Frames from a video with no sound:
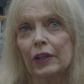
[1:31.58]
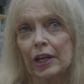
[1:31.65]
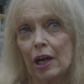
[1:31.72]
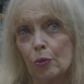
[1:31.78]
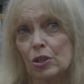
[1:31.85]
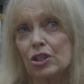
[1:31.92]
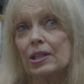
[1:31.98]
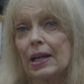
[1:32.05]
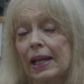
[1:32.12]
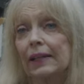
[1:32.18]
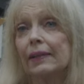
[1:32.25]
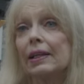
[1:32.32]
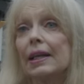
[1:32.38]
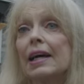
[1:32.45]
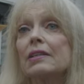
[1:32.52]
that I would say
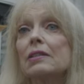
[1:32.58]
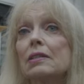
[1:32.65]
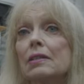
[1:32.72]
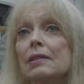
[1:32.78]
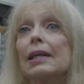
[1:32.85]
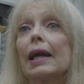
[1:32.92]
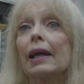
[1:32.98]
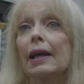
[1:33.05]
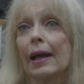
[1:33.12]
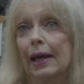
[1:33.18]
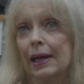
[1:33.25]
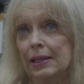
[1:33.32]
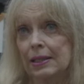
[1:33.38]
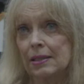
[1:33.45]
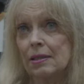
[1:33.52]
in the last
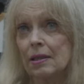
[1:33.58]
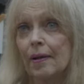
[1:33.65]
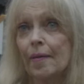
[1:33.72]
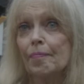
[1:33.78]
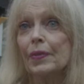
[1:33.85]
decade